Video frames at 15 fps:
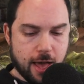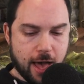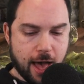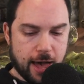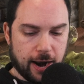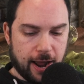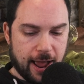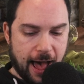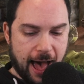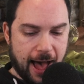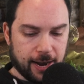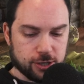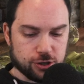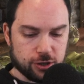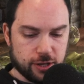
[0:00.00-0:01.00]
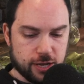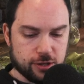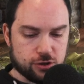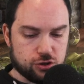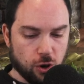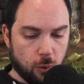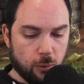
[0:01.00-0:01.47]
And I actually
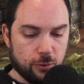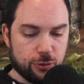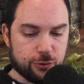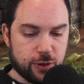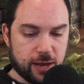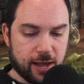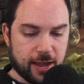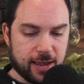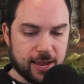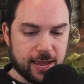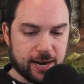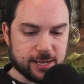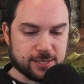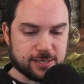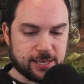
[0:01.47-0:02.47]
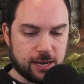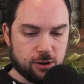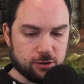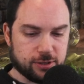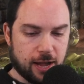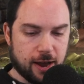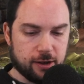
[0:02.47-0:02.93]
don't think I can get a
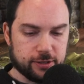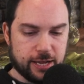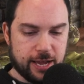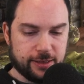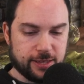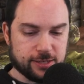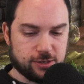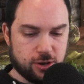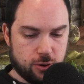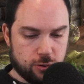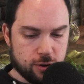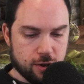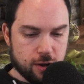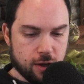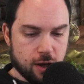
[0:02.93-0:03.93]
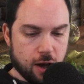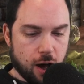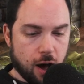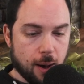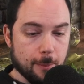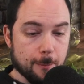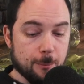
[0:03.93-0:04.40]
single tile to hit this dude.
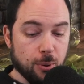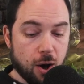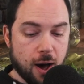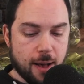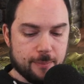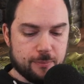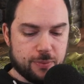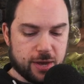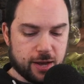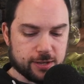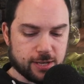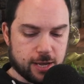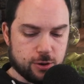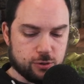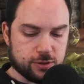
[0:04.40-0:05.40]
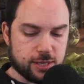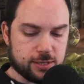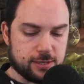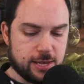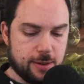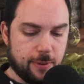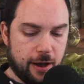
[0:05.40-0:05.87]
But because I use
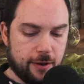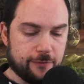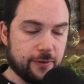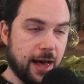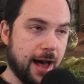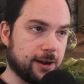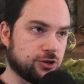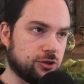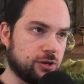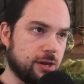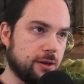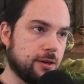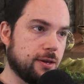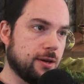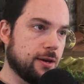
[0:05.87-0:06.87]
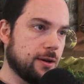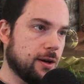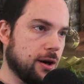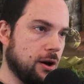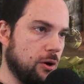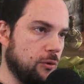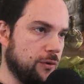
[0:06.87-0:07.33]
this debuff, actually,
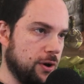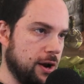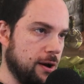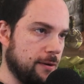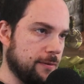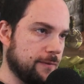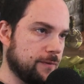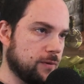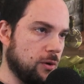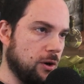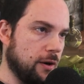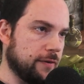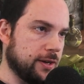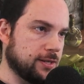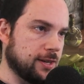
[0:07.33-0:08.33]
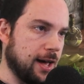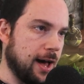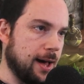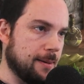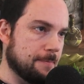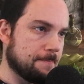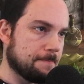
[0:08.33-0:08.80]
over here on this guy,